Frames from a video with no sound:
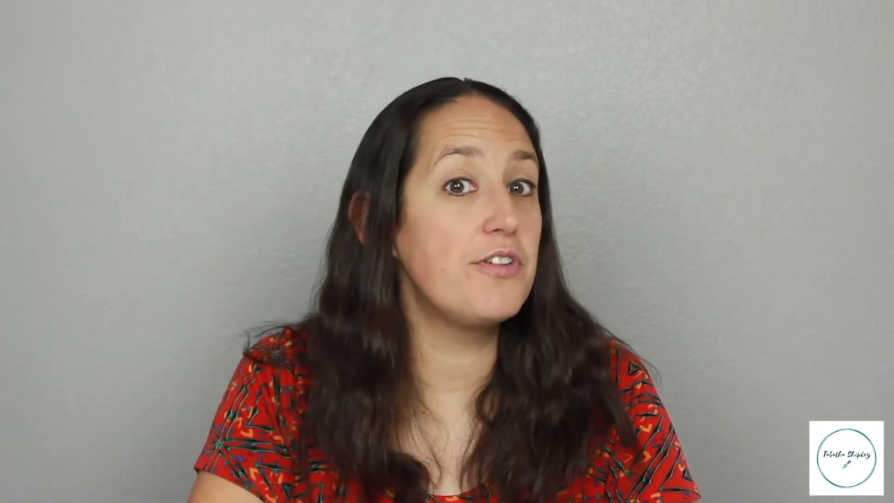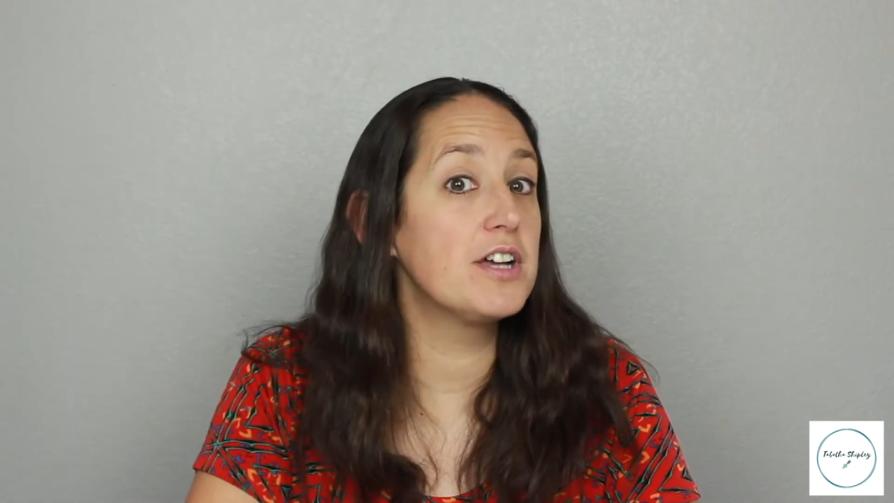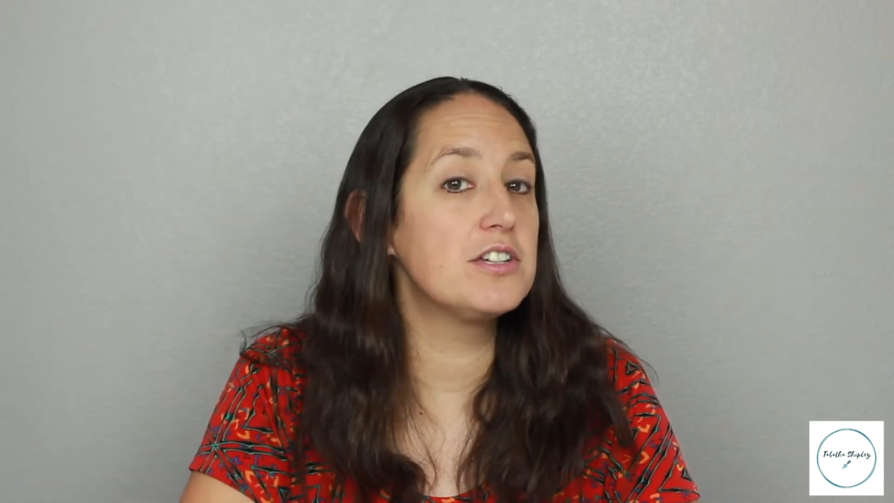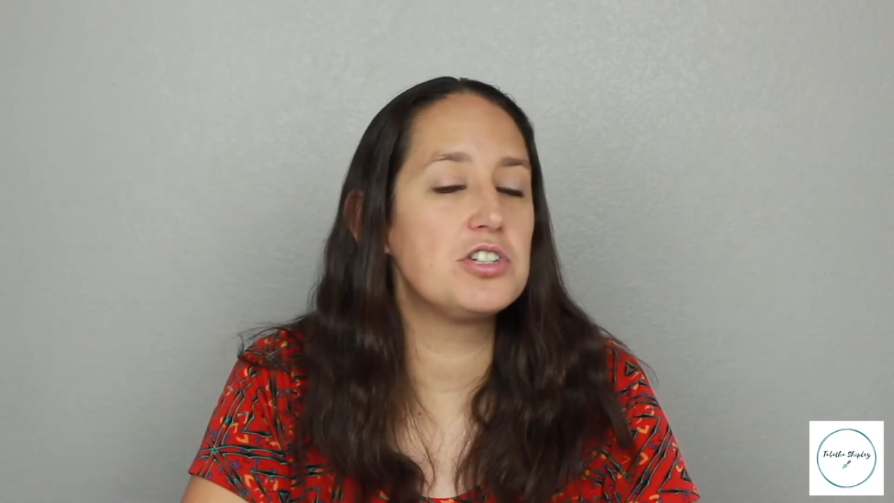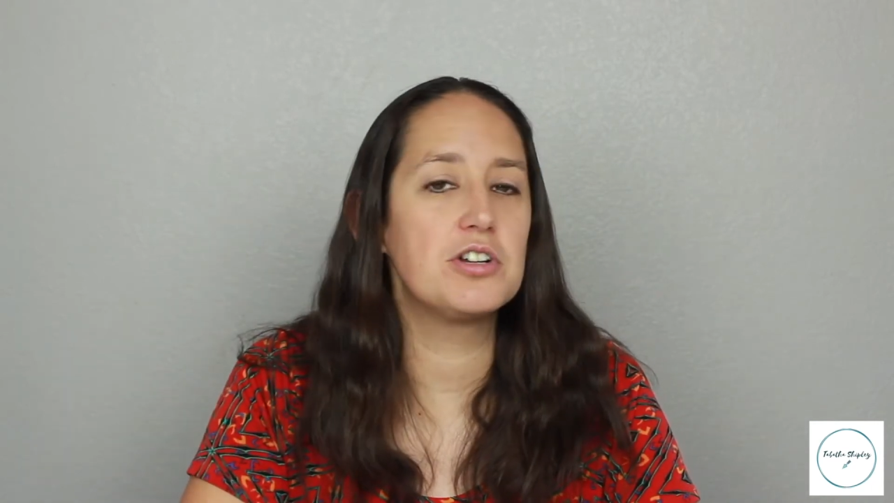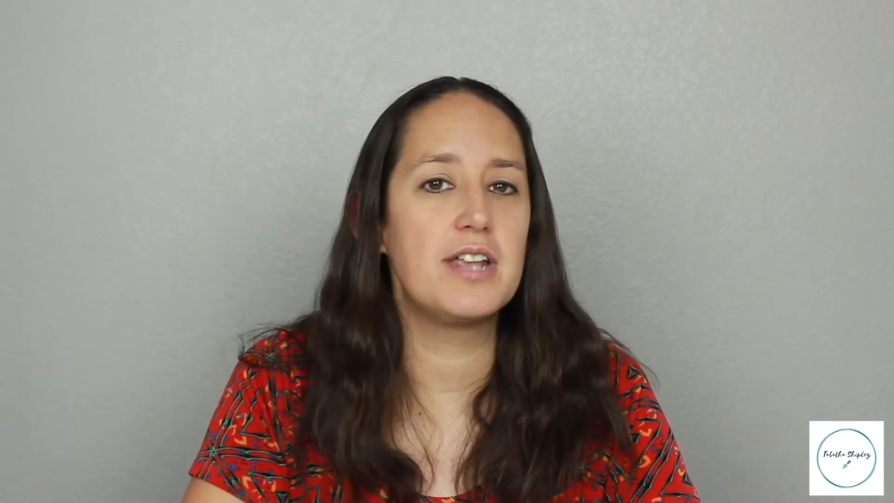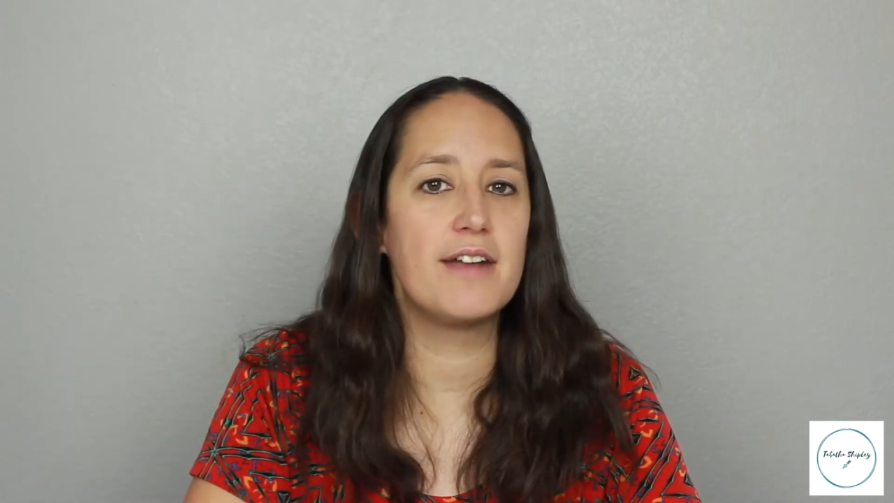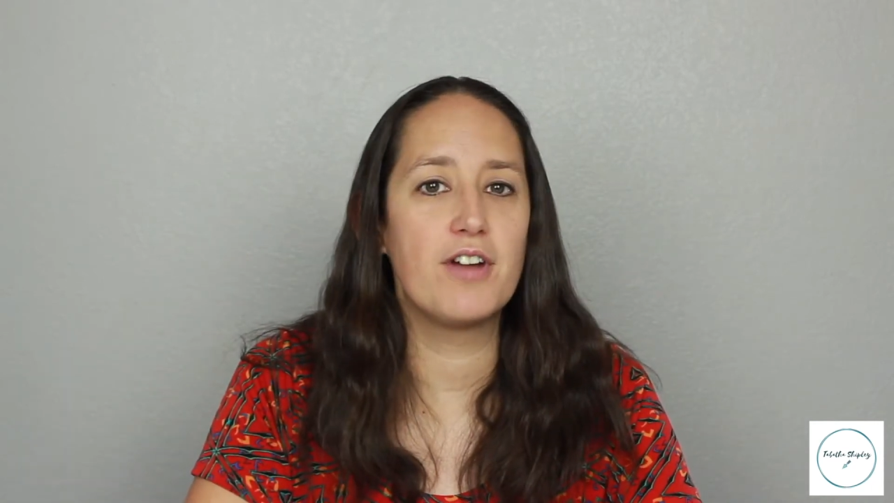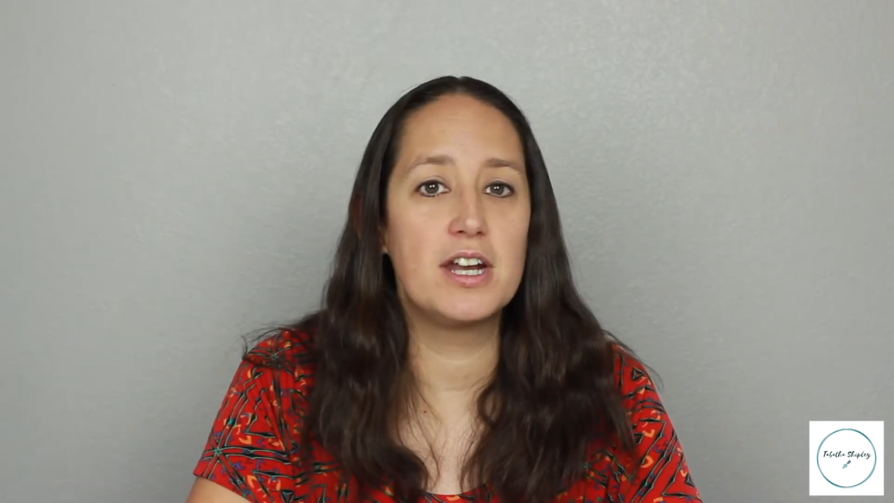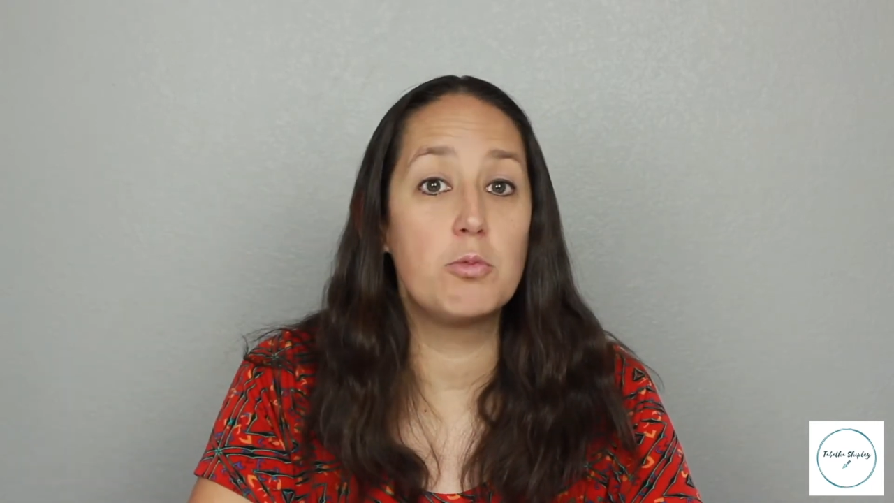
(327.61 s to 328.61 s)
far this year that
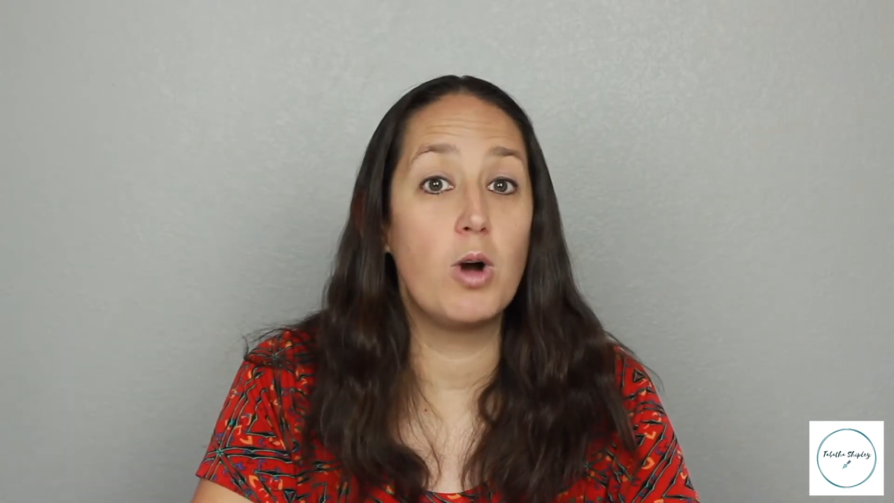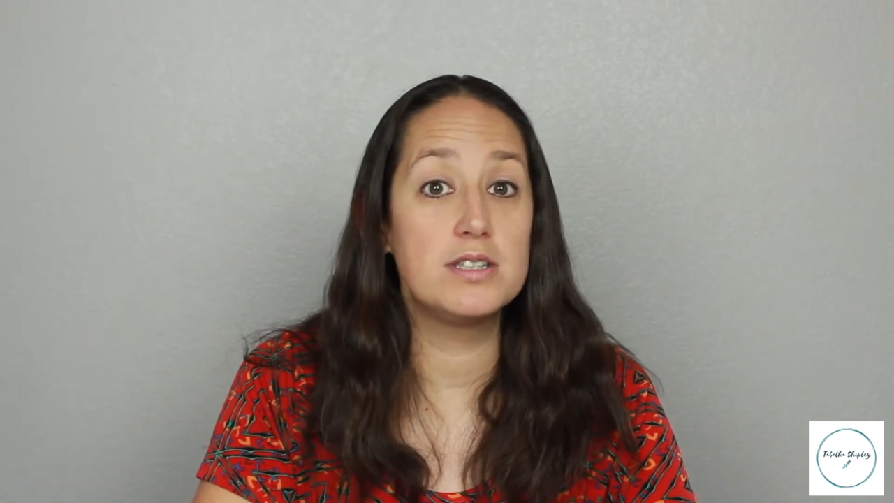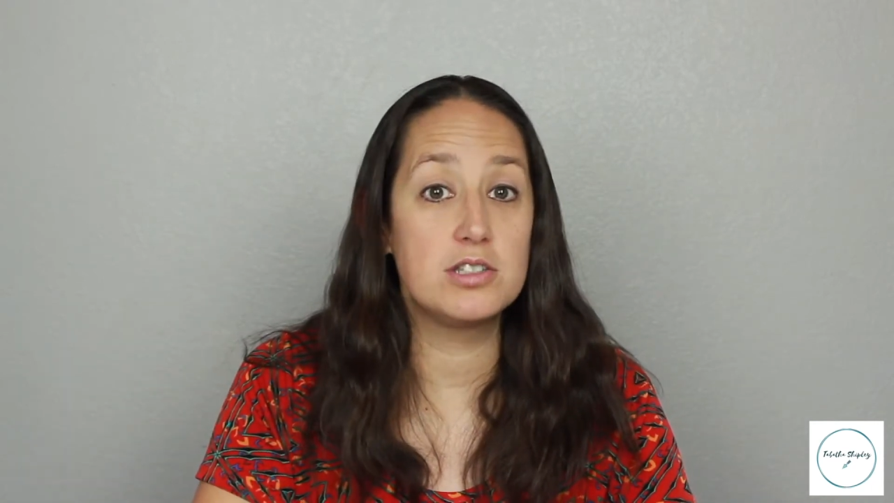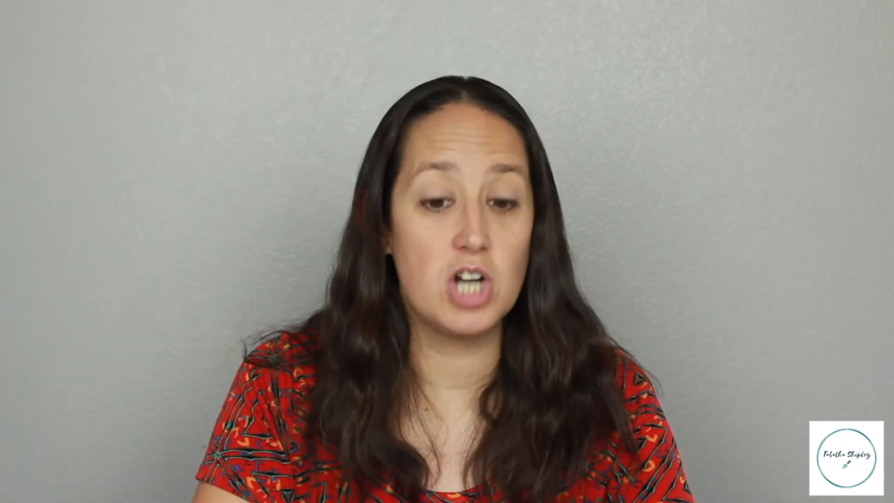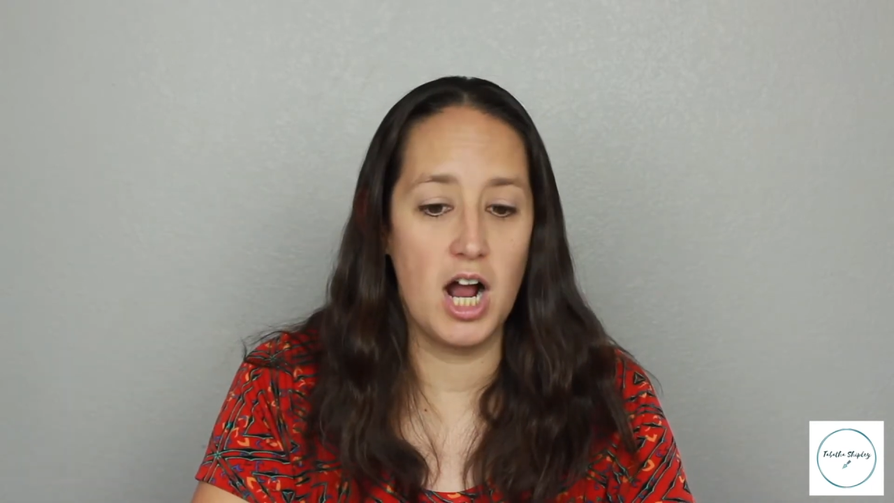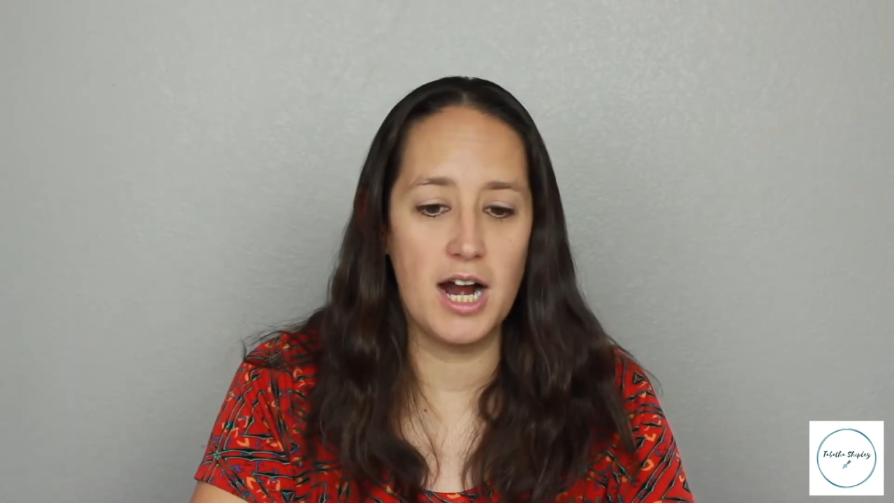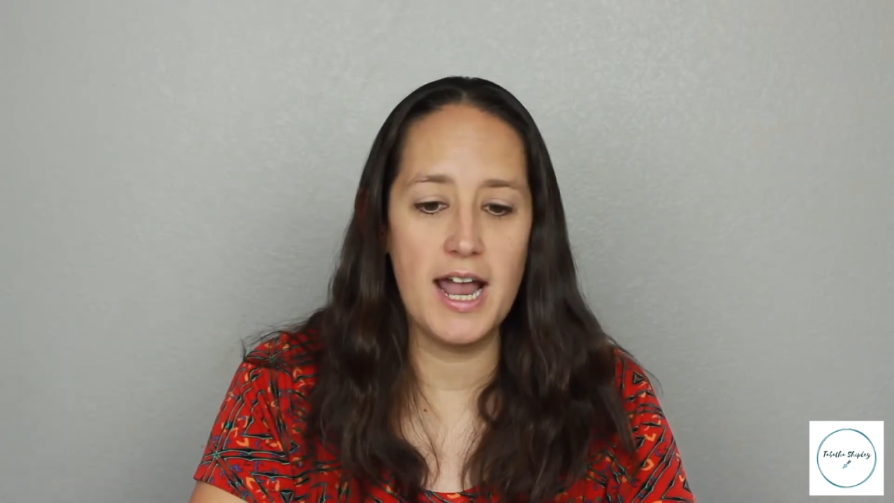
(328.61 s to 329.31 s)
I've rated 1 star.